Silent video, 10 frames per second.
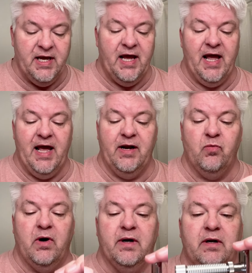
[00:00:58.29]
and
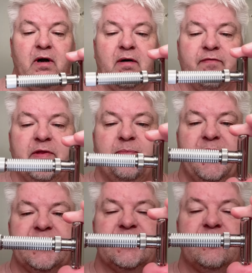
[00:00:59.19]
one of the
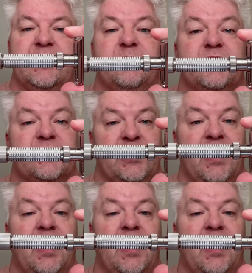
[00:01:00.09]
best grips